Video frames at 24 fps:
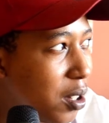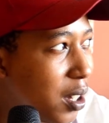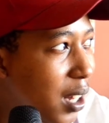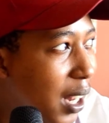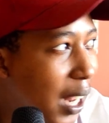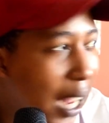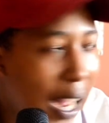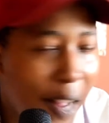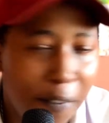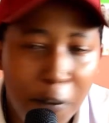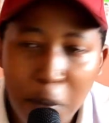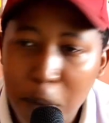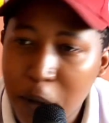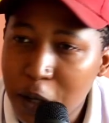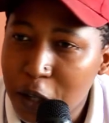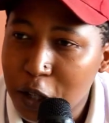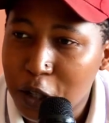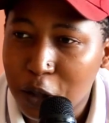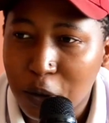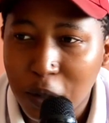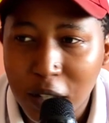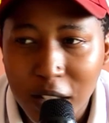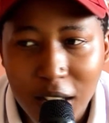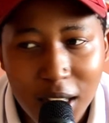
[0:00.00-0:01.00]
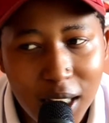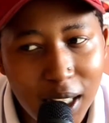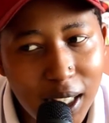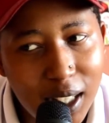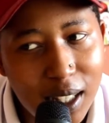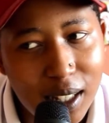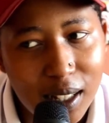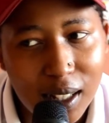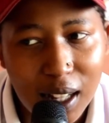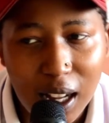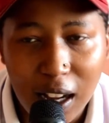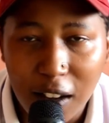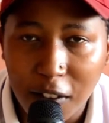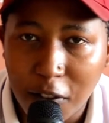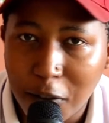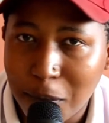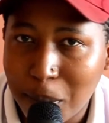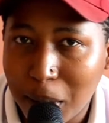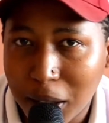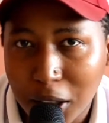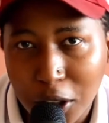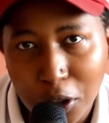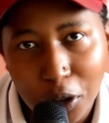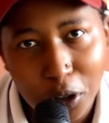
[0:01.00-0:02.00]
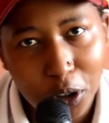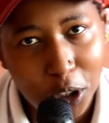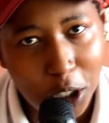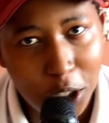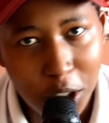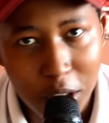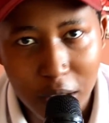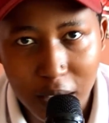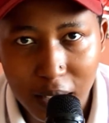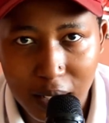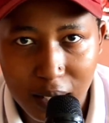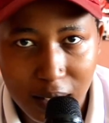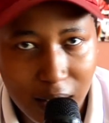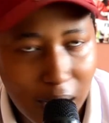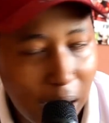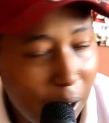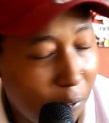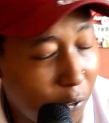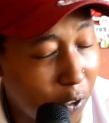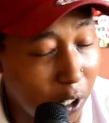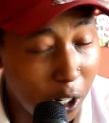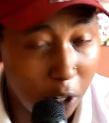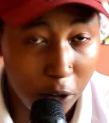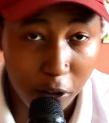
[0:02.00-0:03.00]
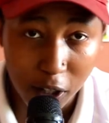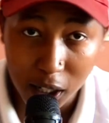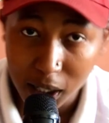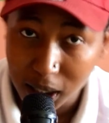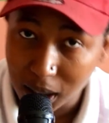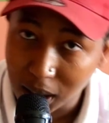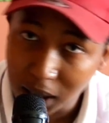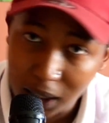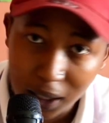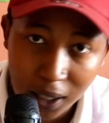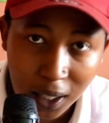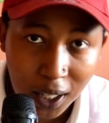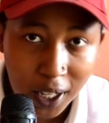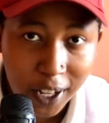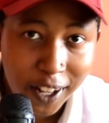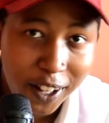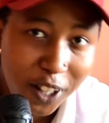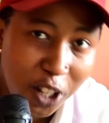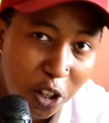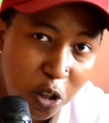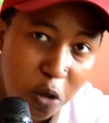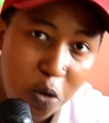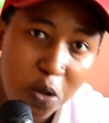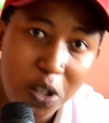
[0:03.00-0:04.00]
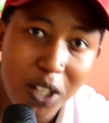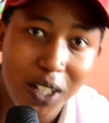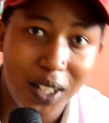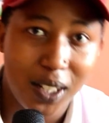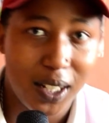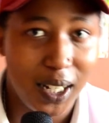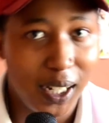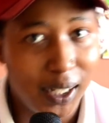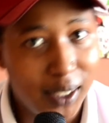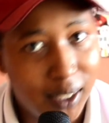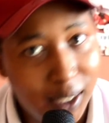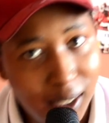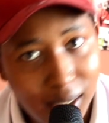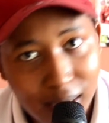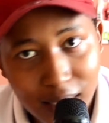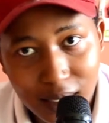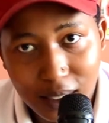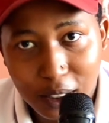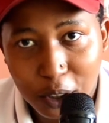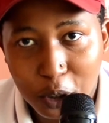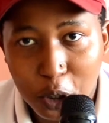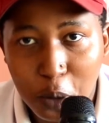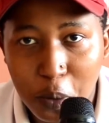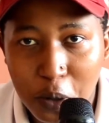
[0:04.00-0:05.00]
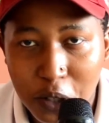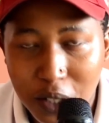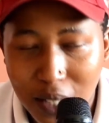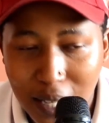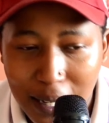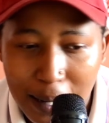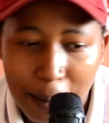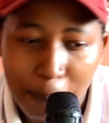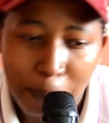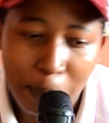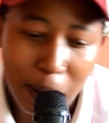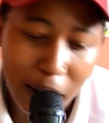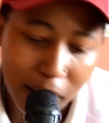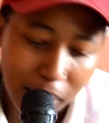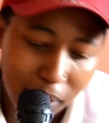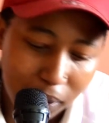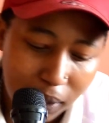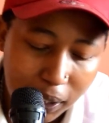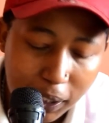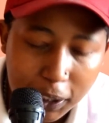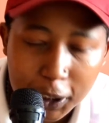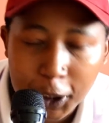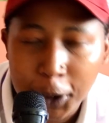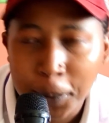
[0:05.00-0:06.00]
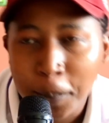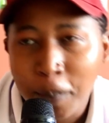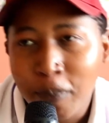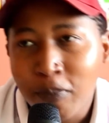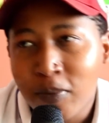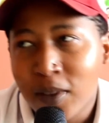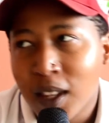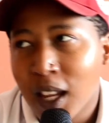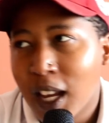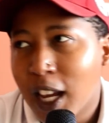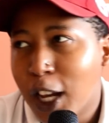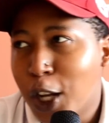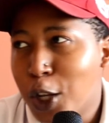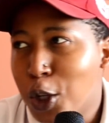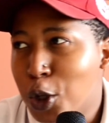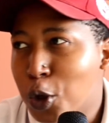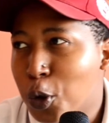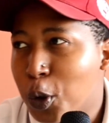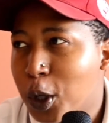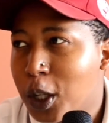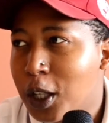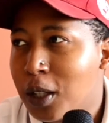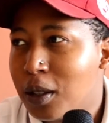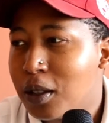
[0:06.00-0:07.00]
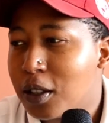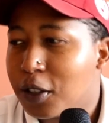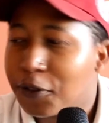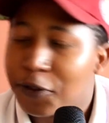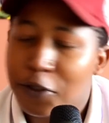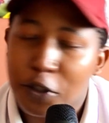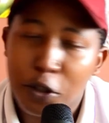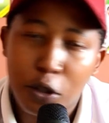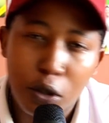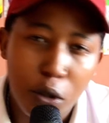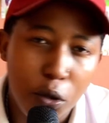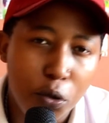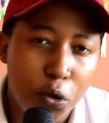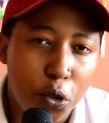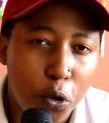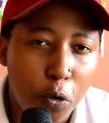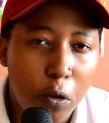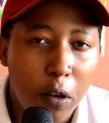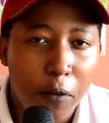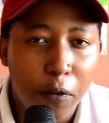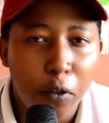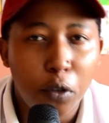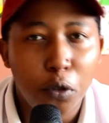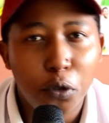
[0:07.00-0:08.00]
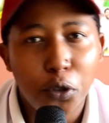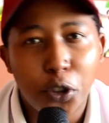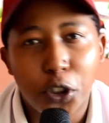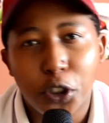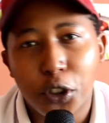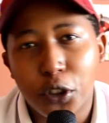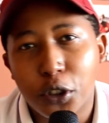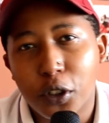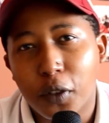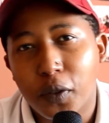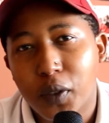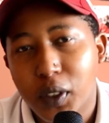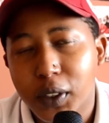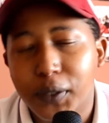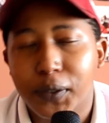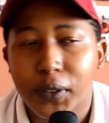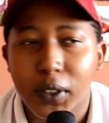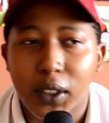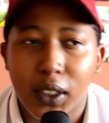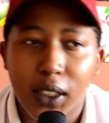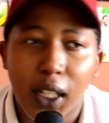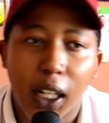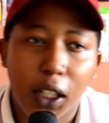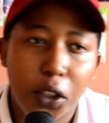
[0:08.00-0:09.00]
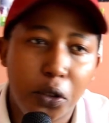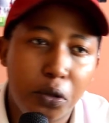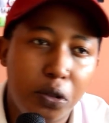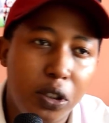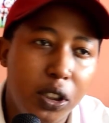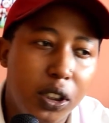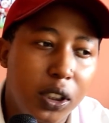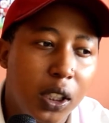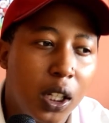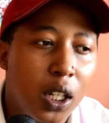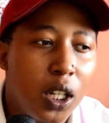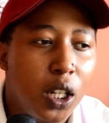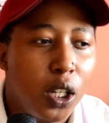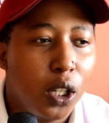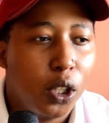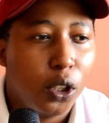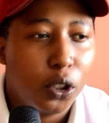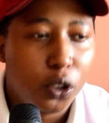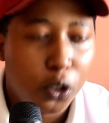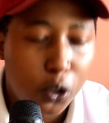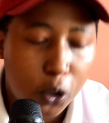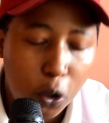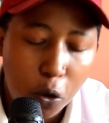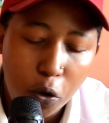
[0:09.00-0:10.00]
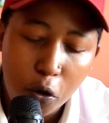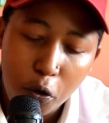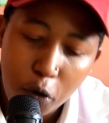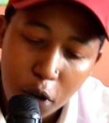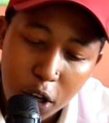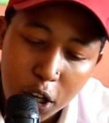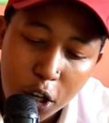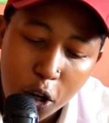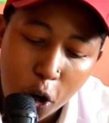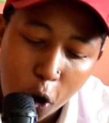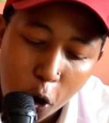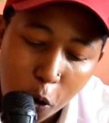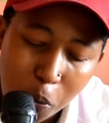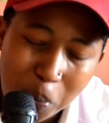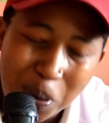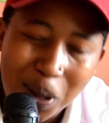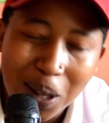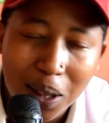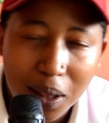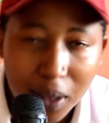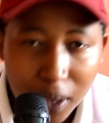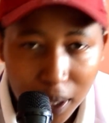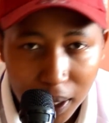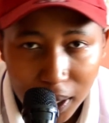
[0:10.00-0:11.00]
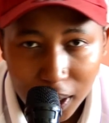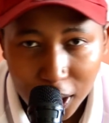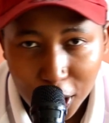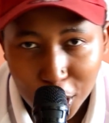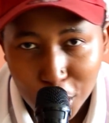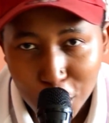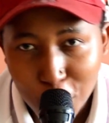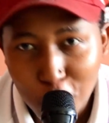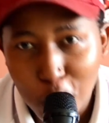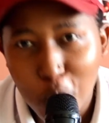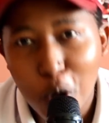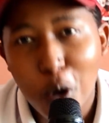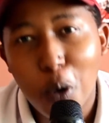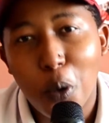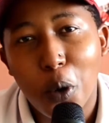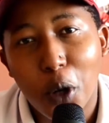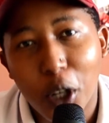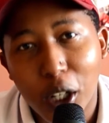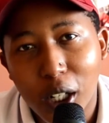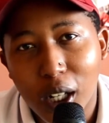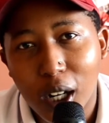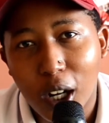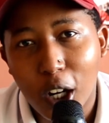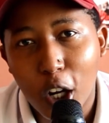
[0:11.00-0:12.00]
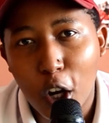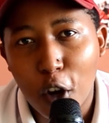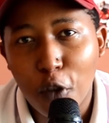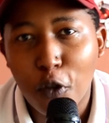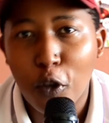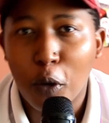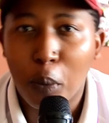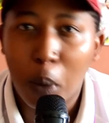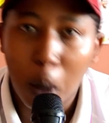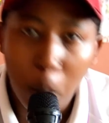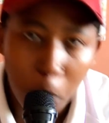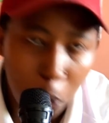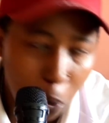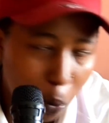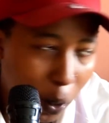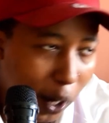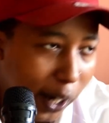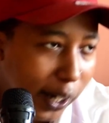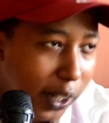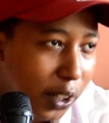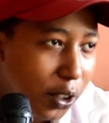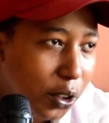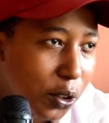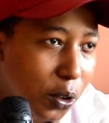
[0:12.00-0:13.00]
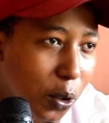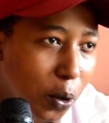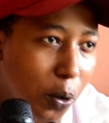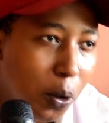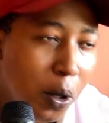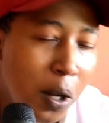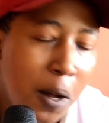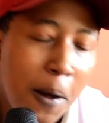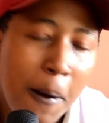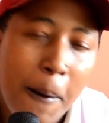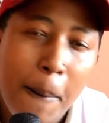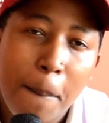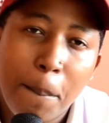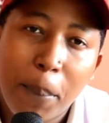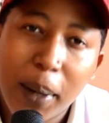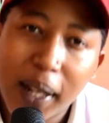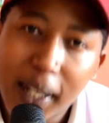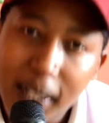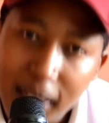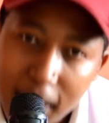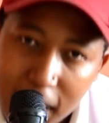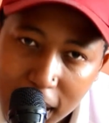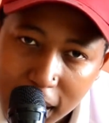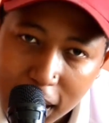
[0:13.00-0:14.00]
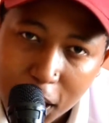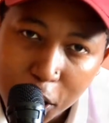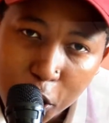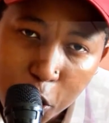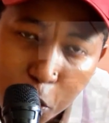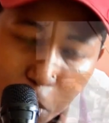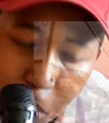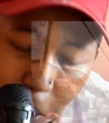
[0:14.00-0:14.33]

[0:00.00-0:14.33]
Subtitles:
the government is threatening his life, but they're not threatening his life directly. They're using tactics. It's almost like apartheid and during different social revolutions of different countries. So we really hope things work out for Bobbi Wine. So big shout out to